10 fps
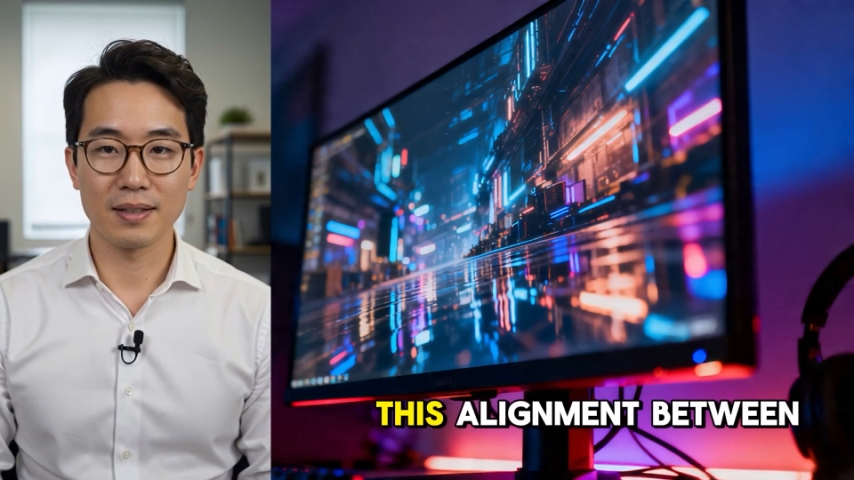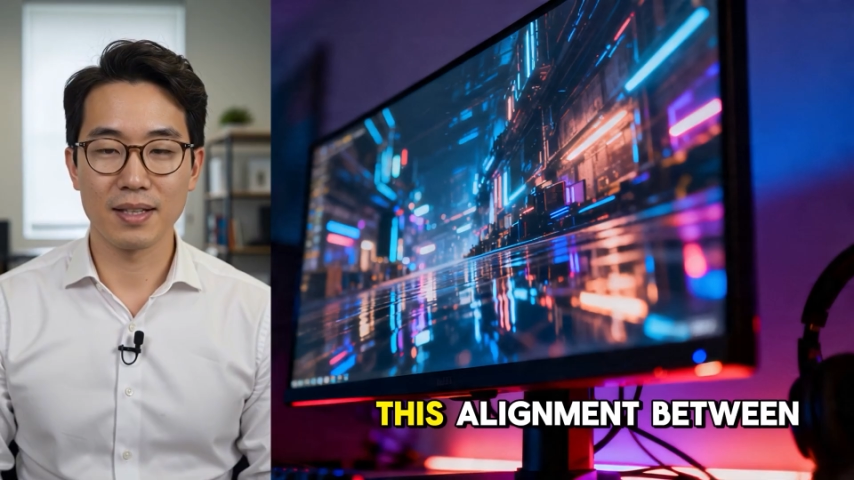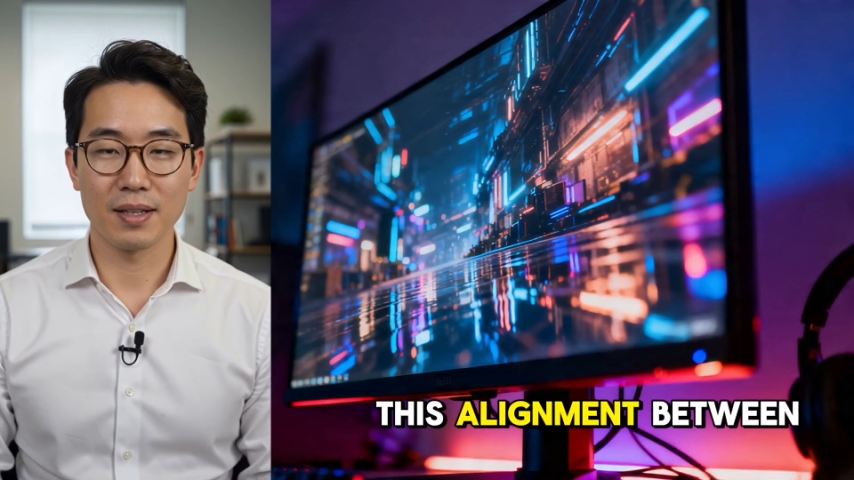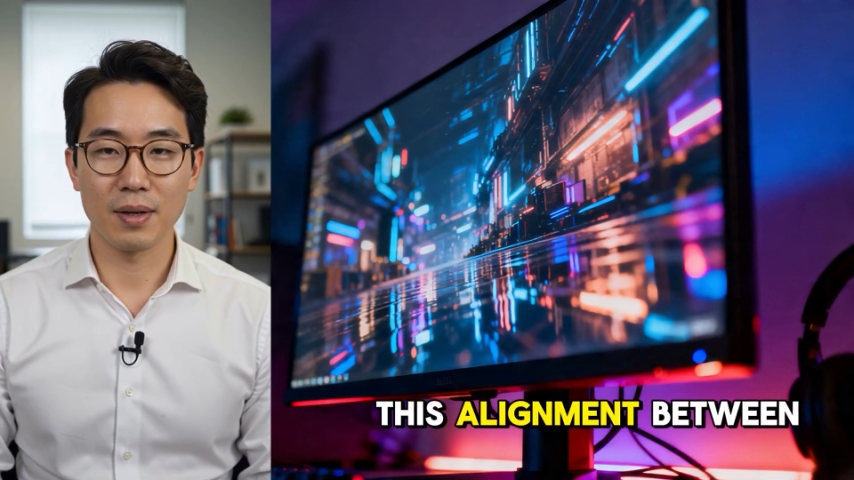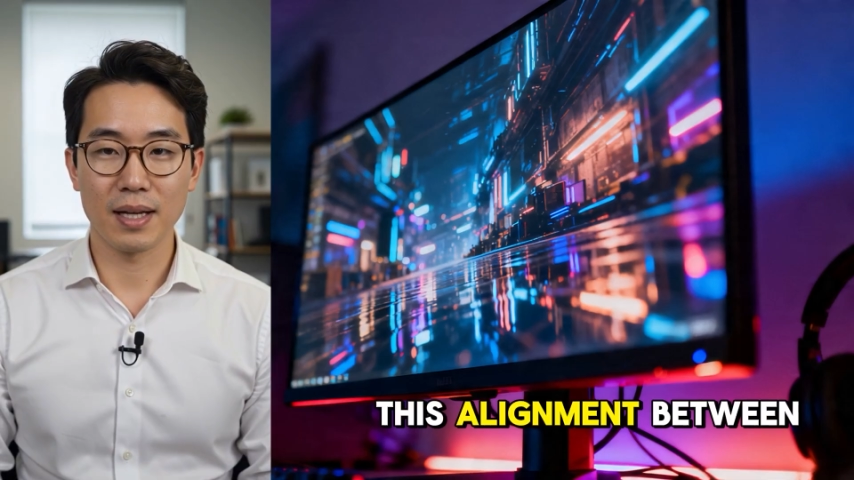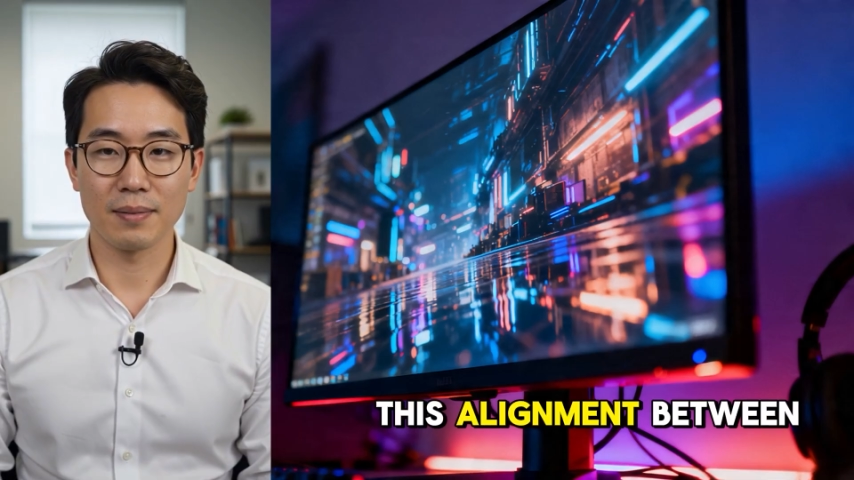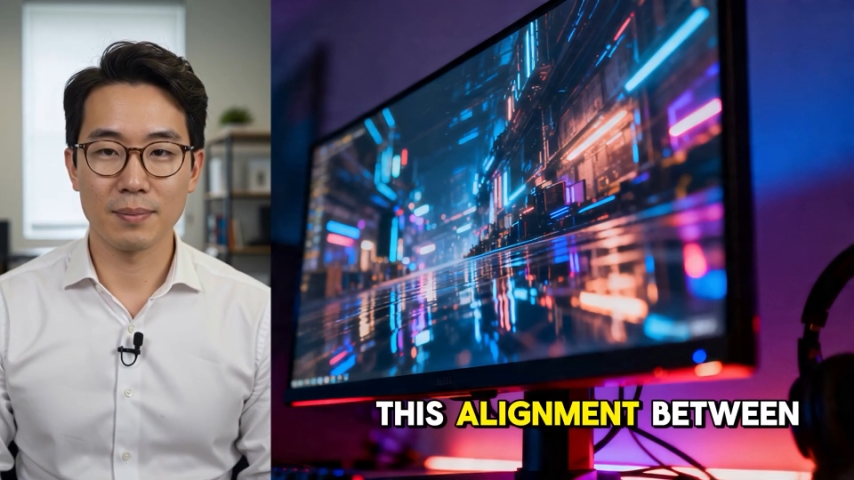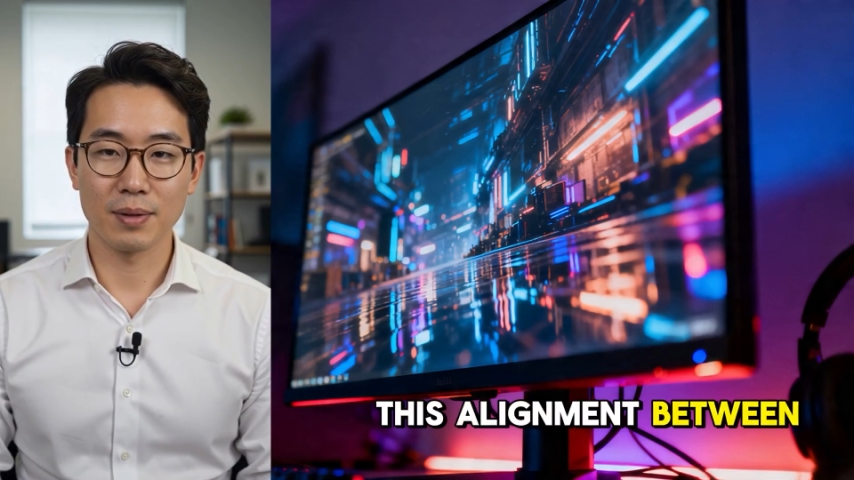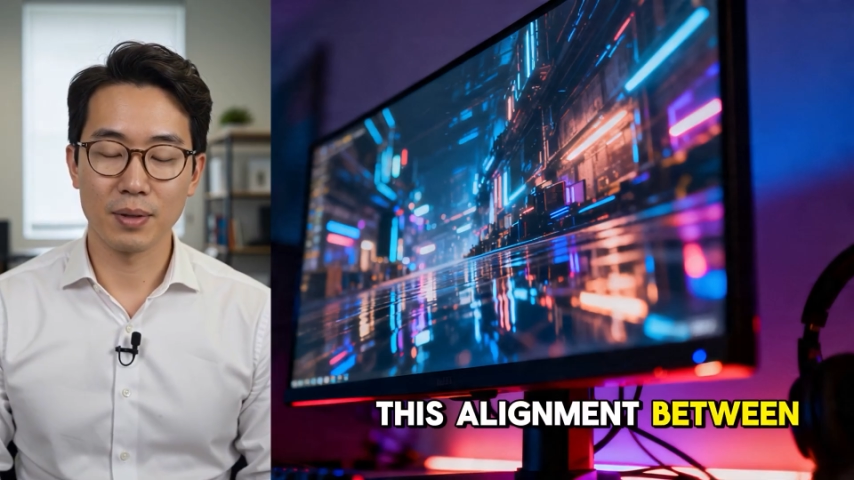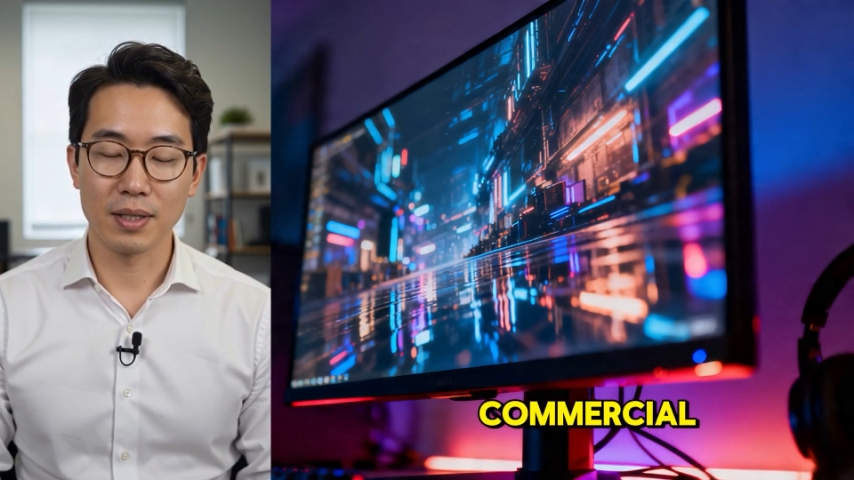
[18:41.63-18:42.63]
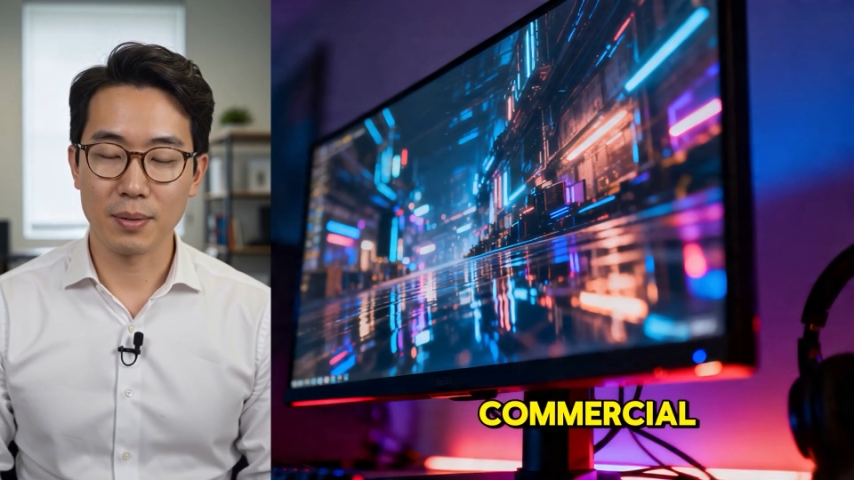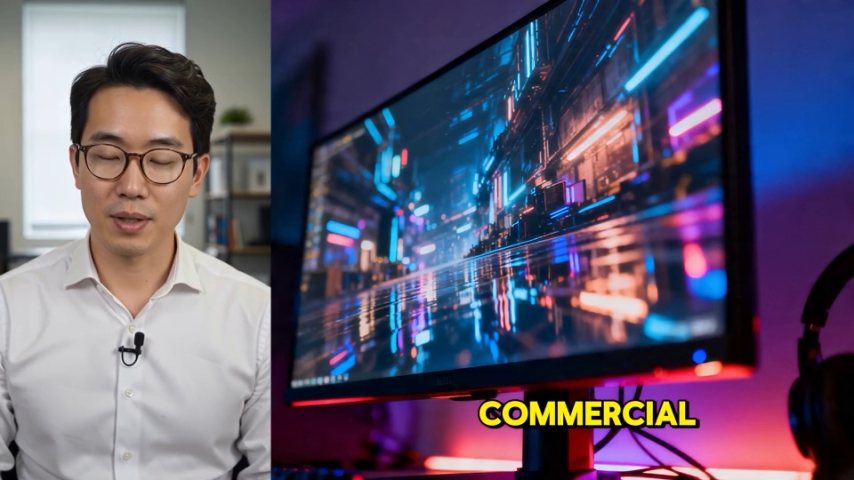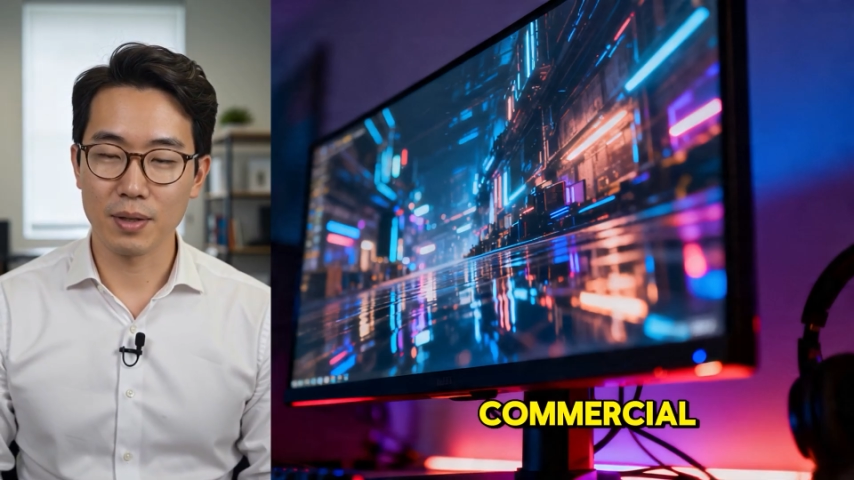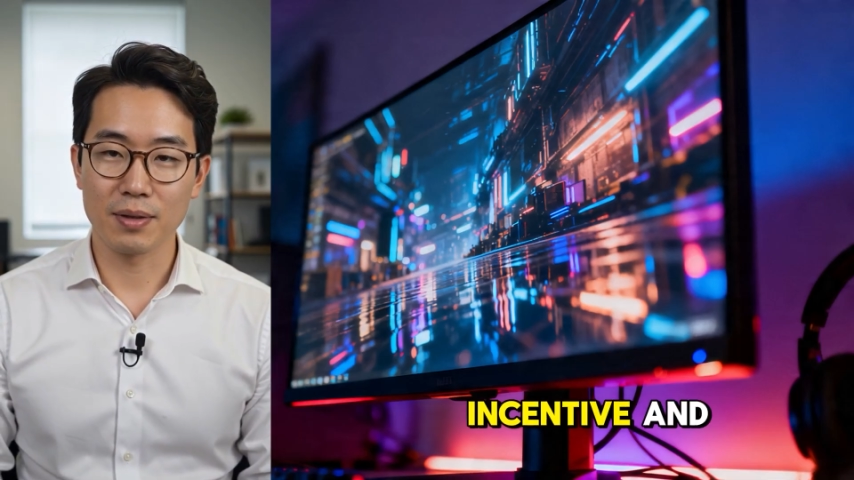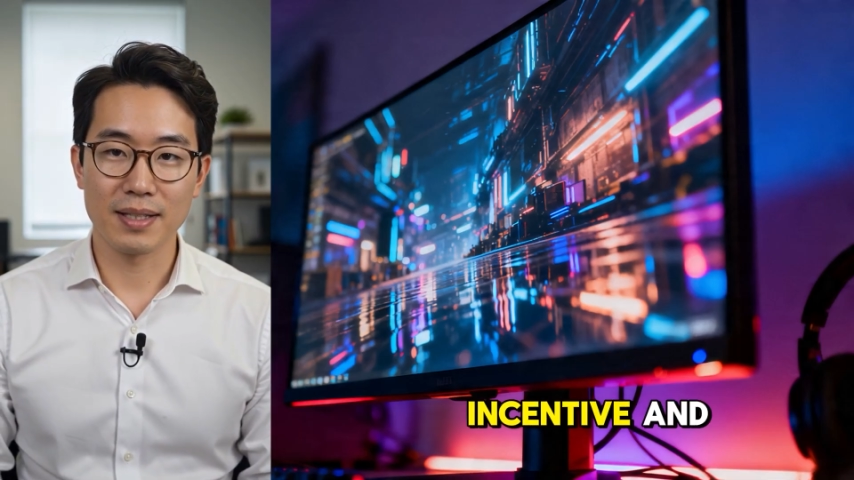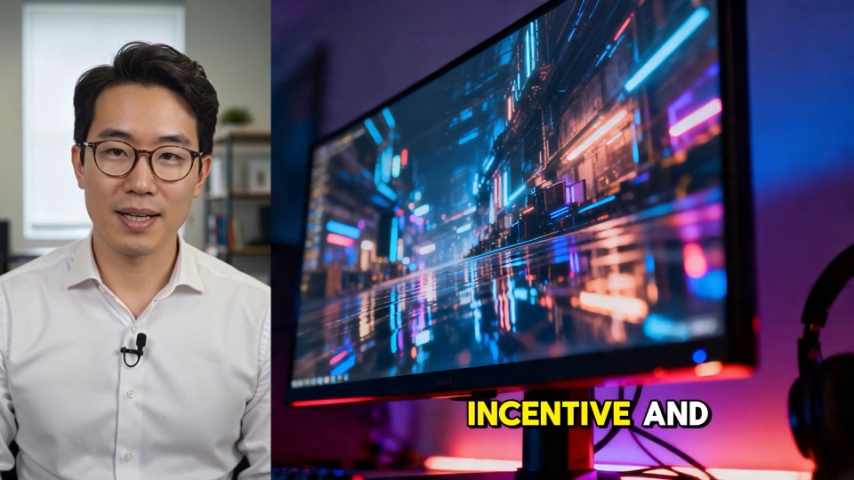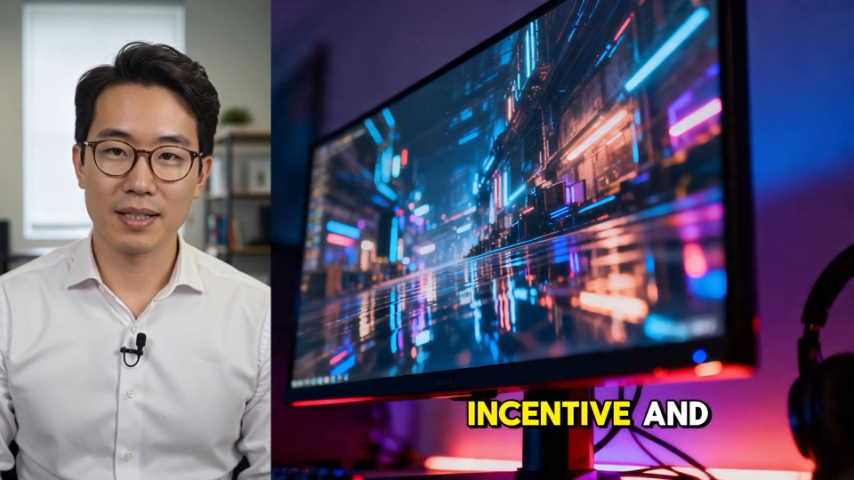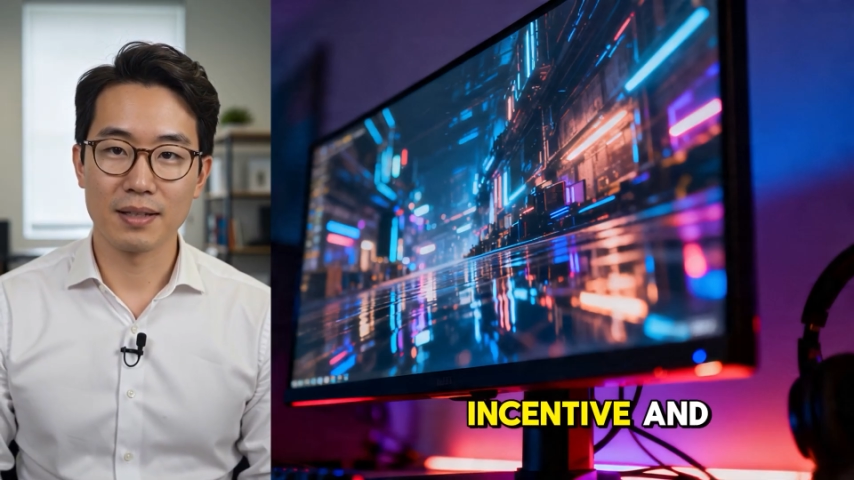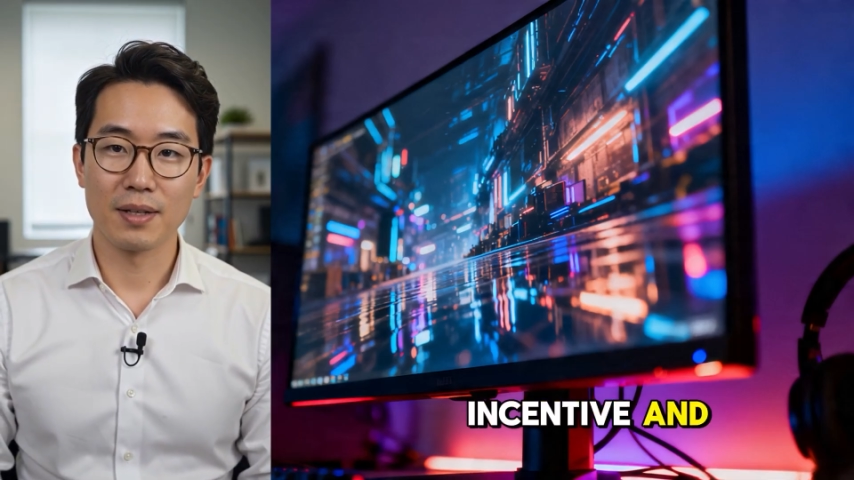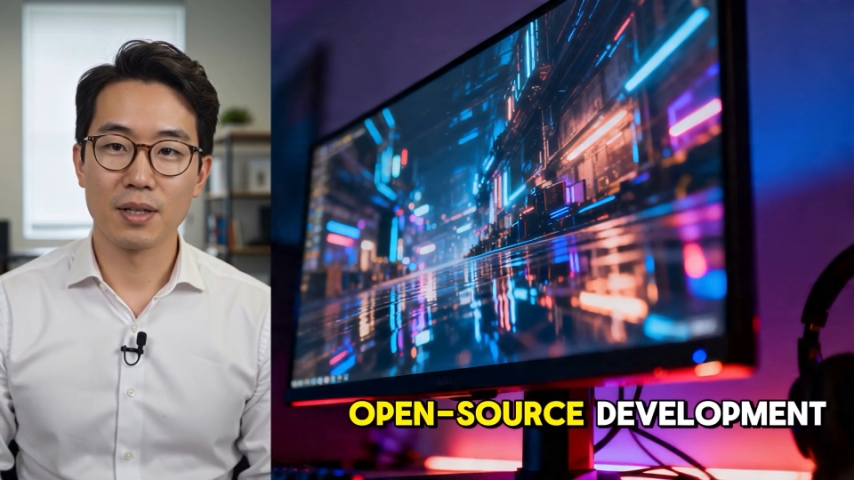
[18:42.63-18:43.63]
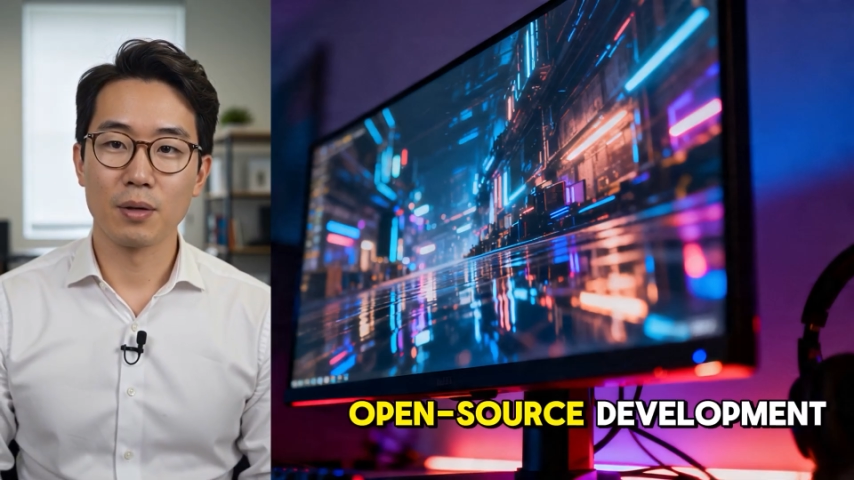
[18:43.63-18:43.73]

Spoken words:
This alignment between commercial incentive and